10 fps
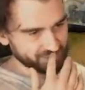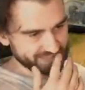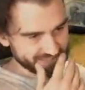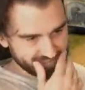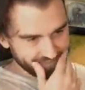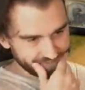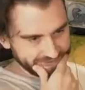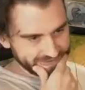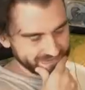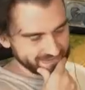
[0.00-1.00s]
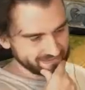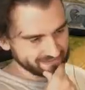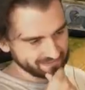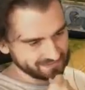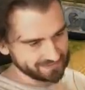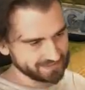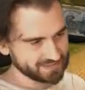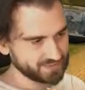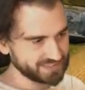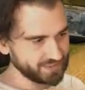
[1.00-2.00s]
which is Calgon.
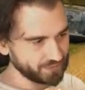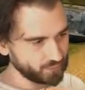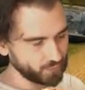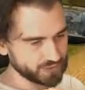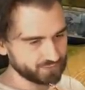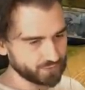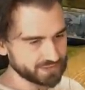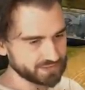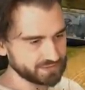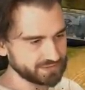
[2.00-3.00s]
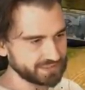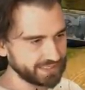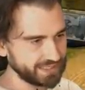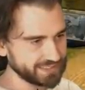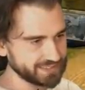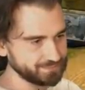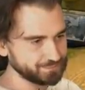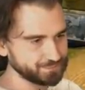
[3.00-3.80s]
It's not the worst for us. Tag action?